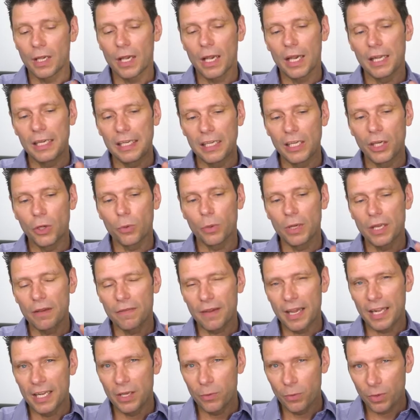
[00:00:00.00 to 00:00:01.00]
And equally, if
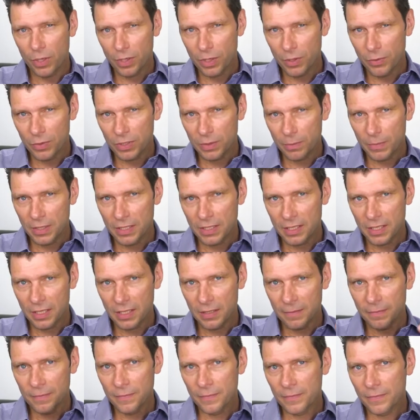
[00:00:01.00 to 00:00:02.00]
any one of those are
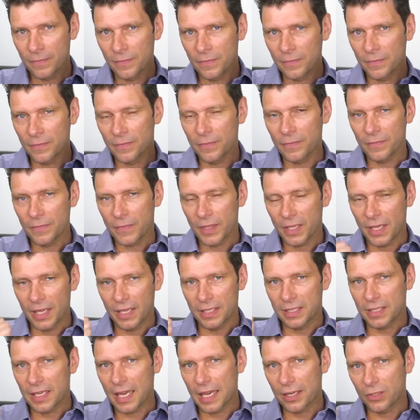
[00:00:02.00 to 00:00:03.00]
missing,
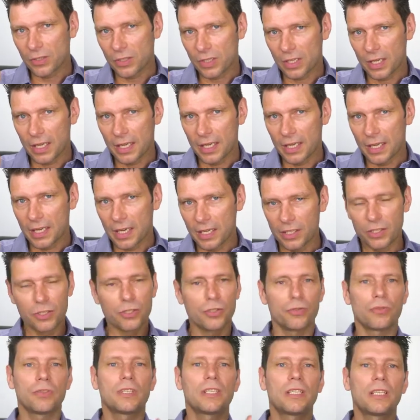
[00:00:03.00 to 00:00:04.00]
it's actually a
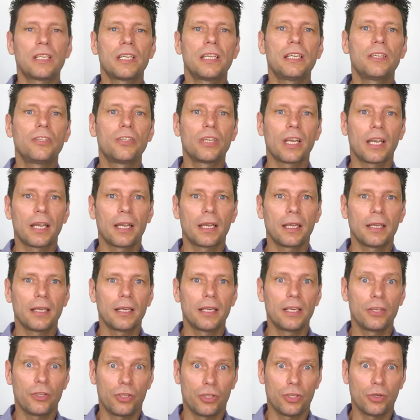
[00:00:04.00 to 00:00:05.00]
strategic
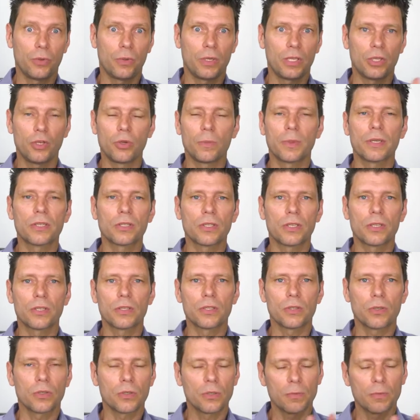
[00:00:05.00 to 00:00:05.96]
issue in your business.